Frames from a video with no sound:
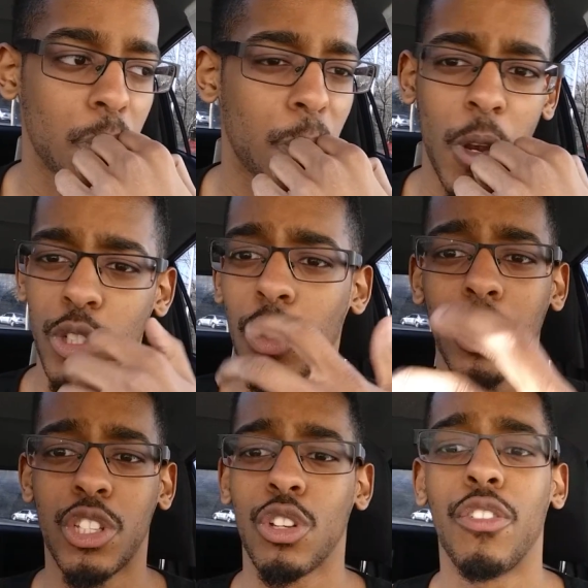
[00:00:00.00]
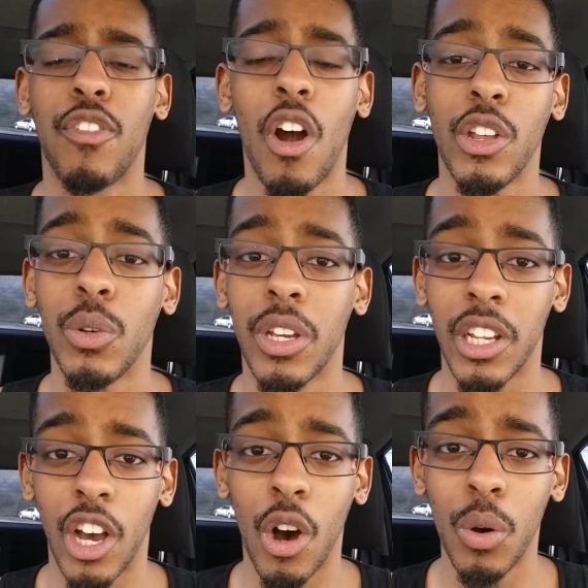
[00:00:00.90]
there's only so far you
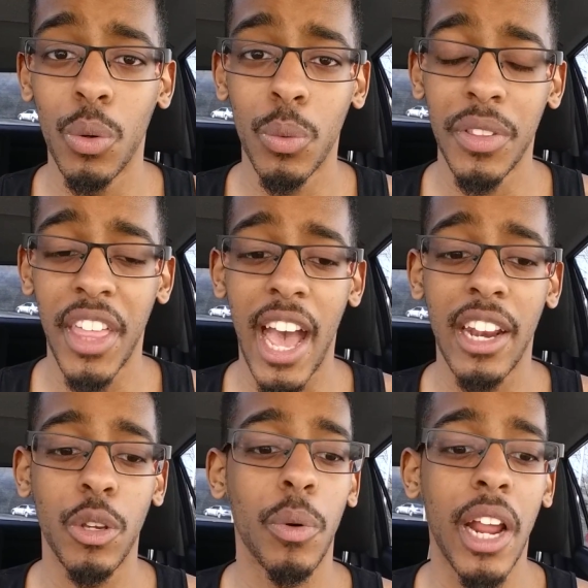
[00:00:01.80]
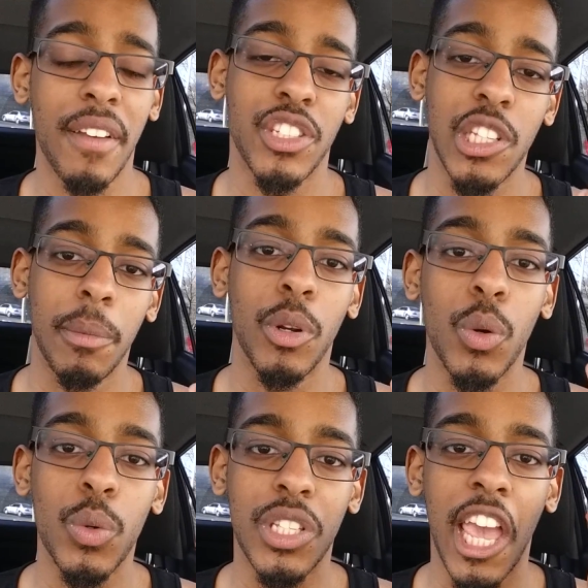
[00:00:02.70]
can go with that. You want to have someone
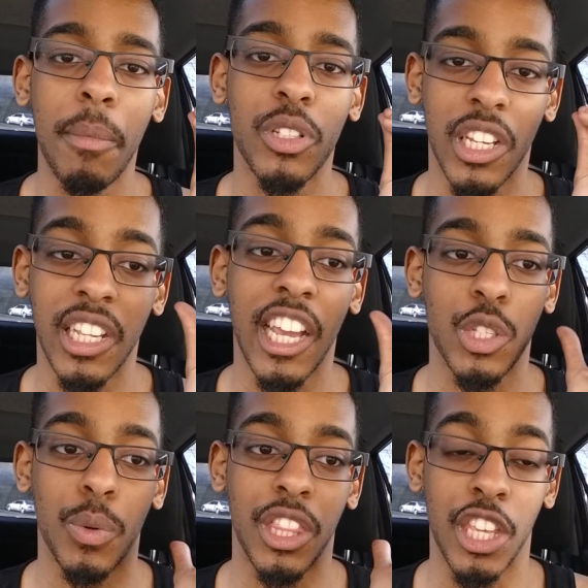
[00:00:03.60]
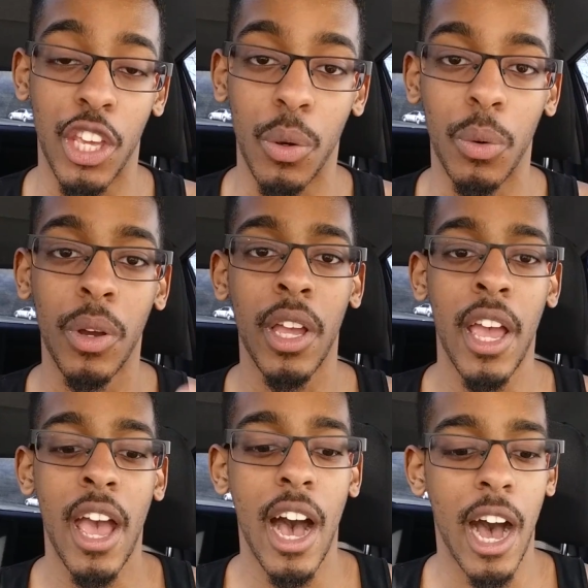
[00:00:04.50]
who's able to connect with you.
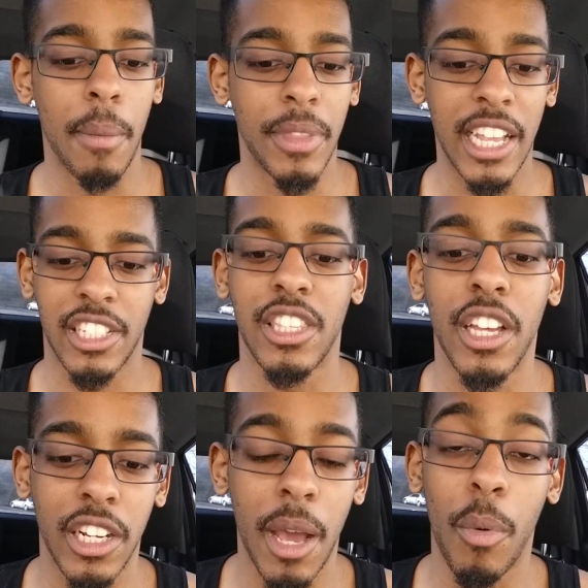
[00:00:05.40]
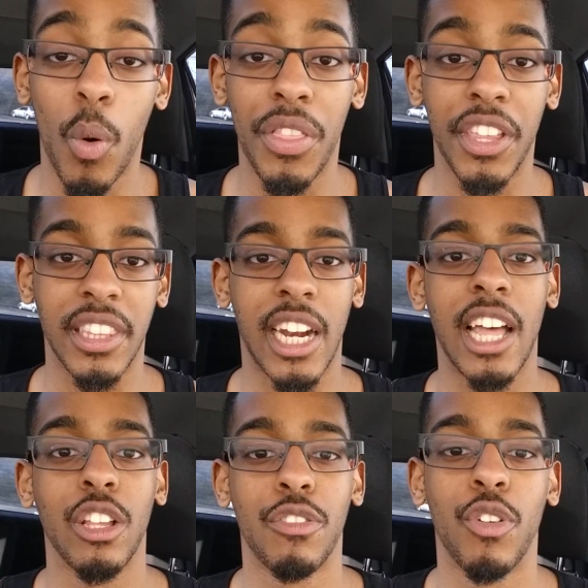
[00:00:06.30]
Um, that's the number one thing that
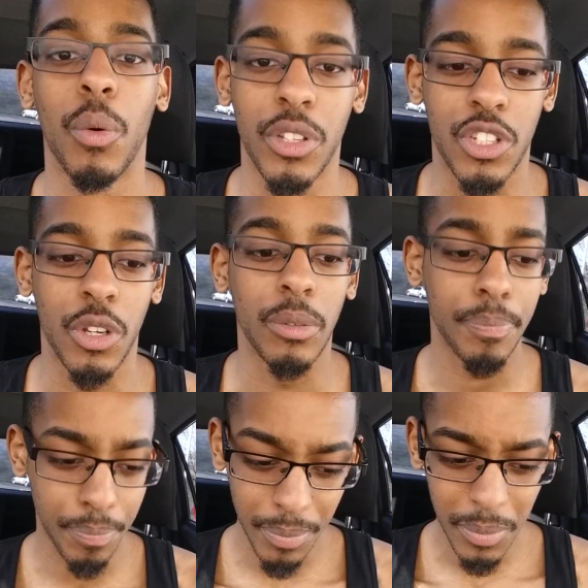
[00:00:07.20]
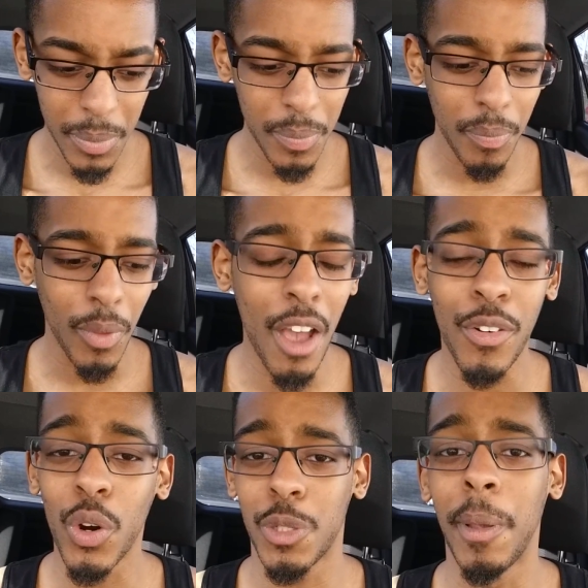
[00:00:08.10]
I look forward to.
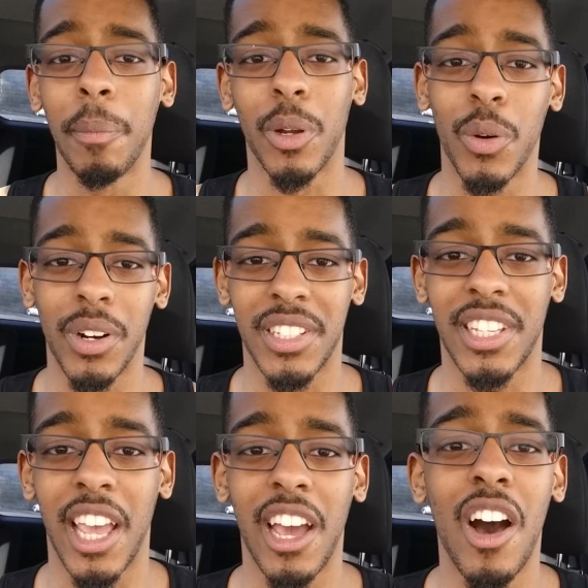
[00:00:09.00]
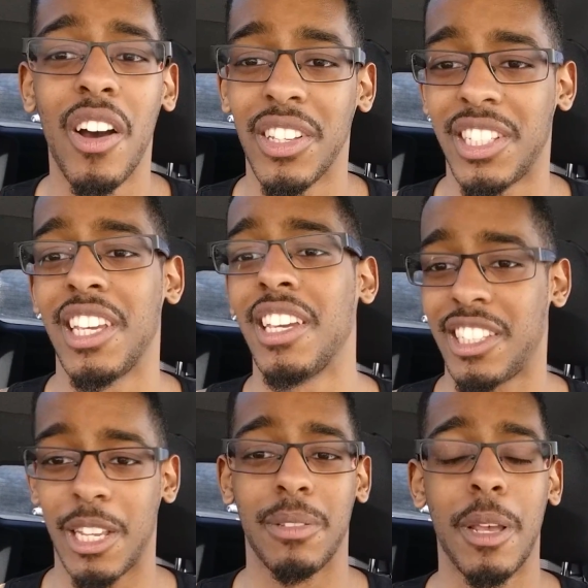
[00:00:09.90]
Of course, people are going to say, oh, you
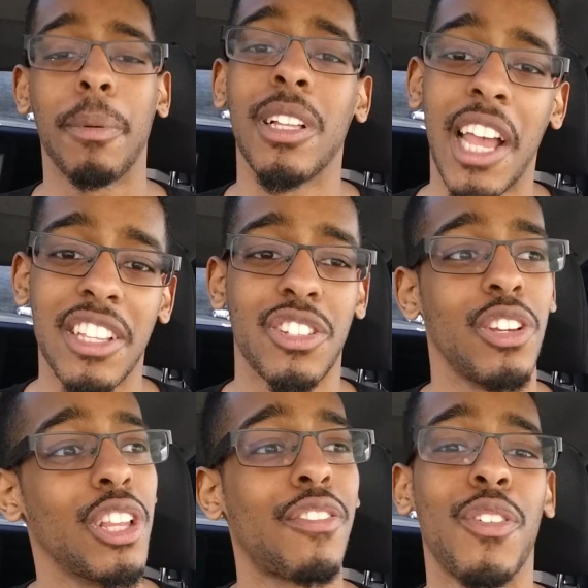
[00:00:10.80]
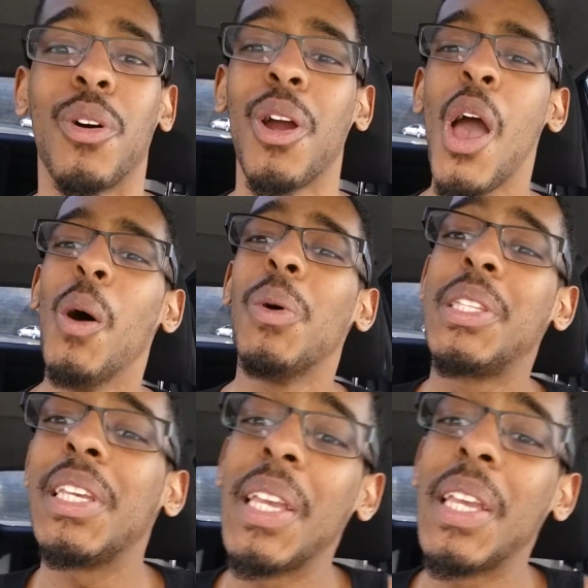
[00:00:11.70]
see, typical answer you look for what's